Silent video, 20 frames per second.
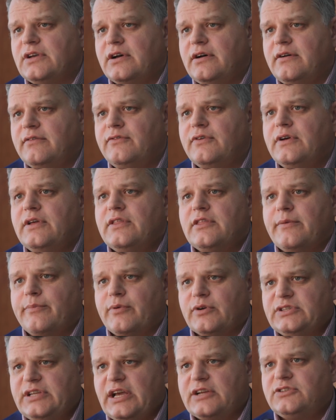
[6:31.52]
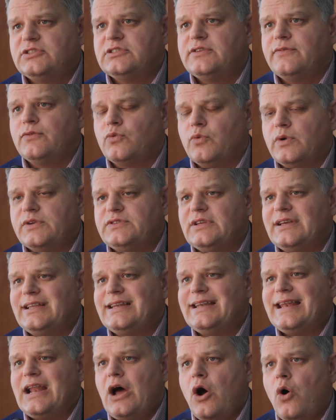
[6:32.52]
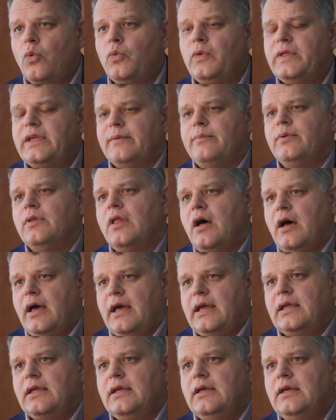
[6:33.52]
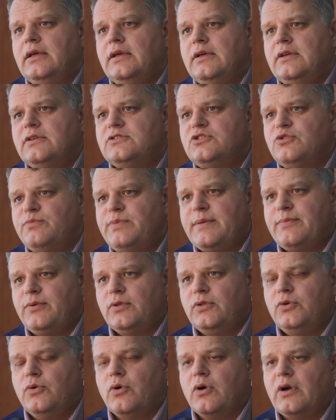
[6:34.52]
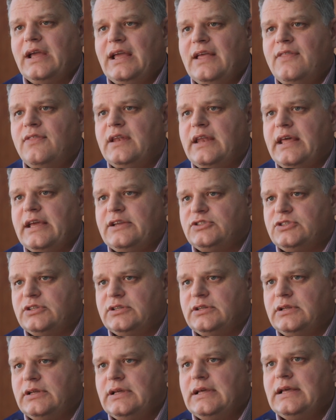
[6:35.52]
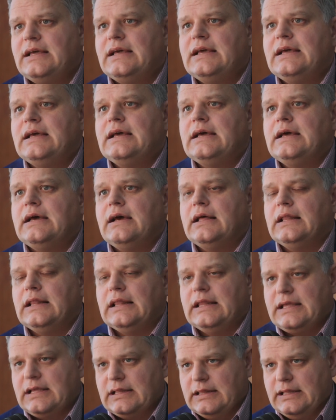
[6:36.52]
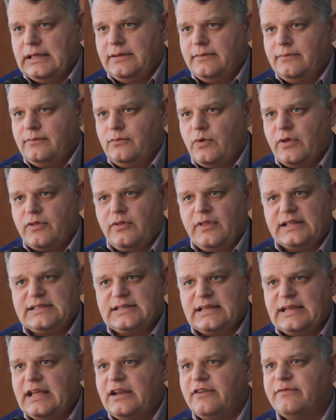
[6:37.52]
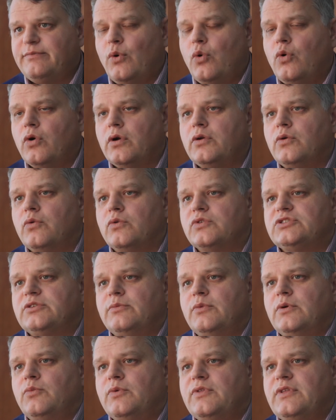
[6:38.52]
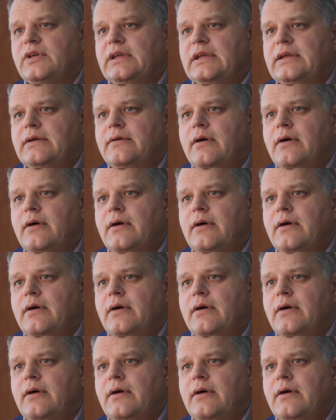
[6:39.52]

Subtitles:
of the protections of ERISA only applying to people who are in the nation legally, whether that's a native born or someone with a